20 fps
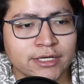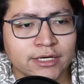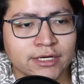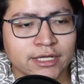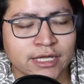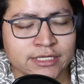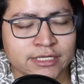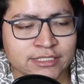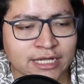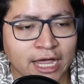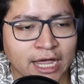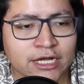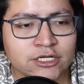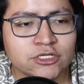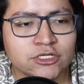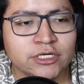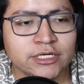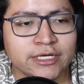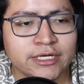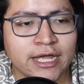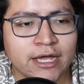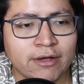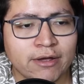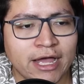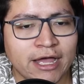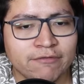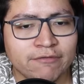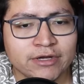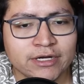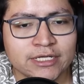He's actually now
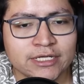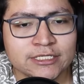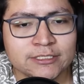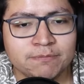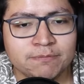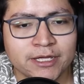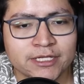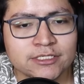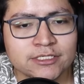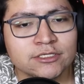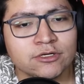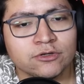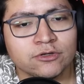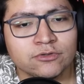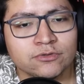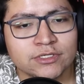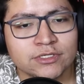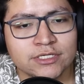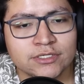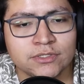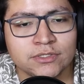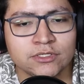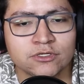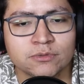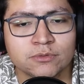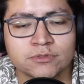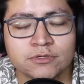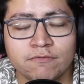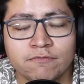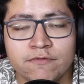having his best start to the season in
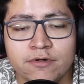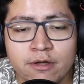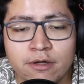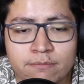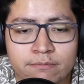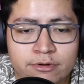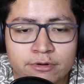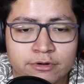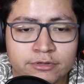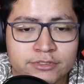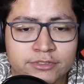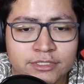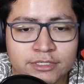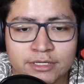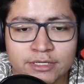terms of numbers.